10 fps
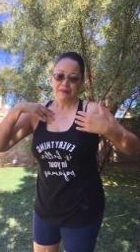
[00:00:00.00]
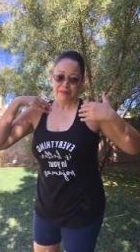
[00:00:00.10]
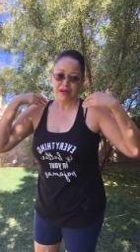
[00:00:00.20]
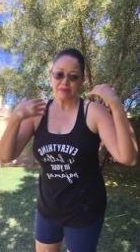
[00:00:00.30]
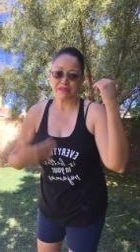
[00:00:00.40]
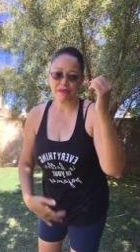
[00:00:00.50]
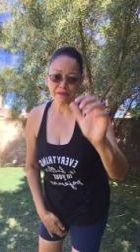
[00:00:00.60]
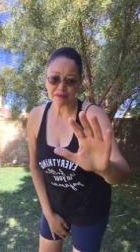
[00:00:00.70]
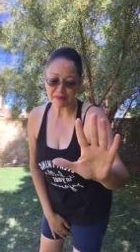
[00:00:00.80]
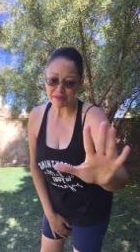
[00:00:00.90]
But I'm
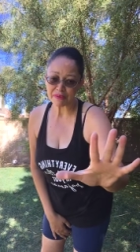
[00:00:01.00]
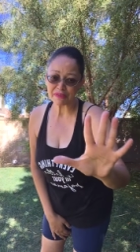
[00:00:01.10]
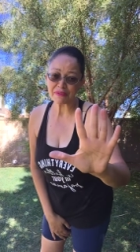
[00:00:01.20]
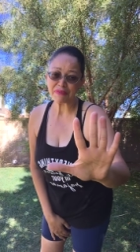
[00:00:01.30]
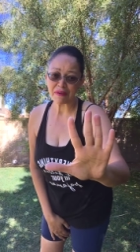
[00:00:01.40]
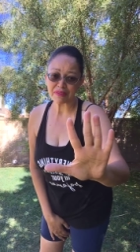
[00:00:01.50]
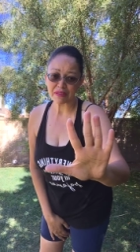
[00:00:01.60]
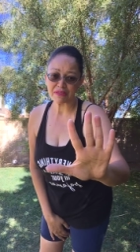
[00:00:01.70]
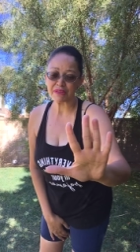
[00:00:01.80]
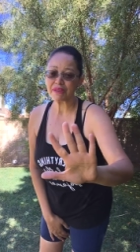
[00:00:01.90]
sharing, I'm sharing with you five
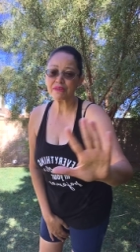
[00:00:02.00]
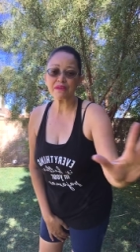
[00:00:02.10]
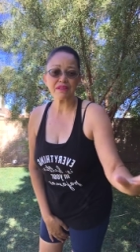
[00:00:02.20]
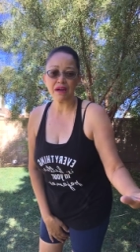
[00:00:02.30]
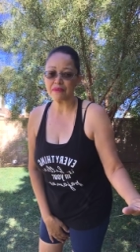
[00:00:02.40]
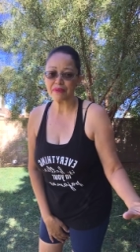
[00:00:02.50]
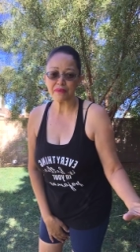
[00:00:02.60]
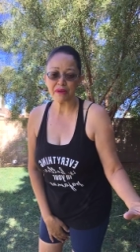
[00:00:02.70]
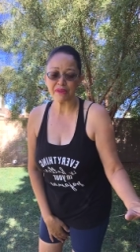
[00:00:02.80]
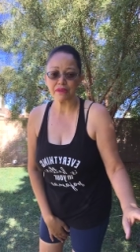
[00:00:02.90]
techniques. You can do this however you
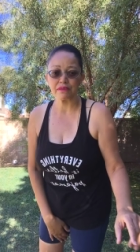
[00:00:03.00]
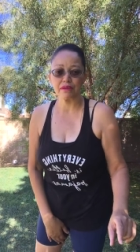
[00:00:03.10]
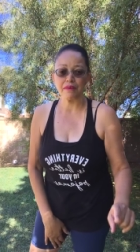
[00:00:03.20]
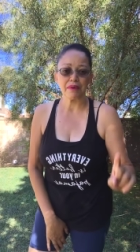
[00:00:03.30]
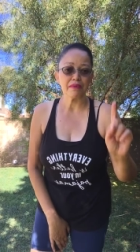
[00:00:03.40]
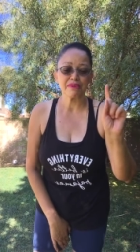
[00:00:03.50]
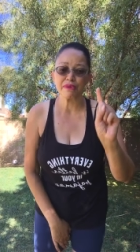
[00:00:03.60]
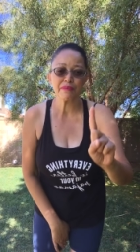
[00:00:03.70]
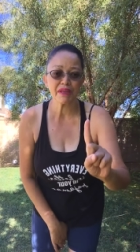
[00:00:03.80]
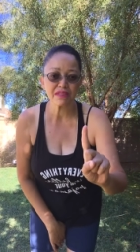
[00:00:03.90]
want. You can do them
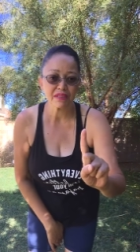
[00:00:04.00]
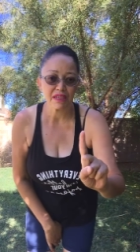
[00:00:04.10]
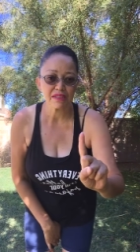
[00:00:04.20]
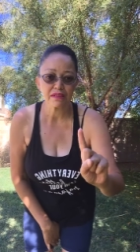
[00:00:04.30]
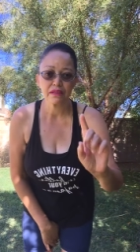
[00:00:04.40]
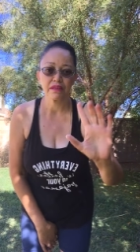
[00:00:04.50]
two minutes each.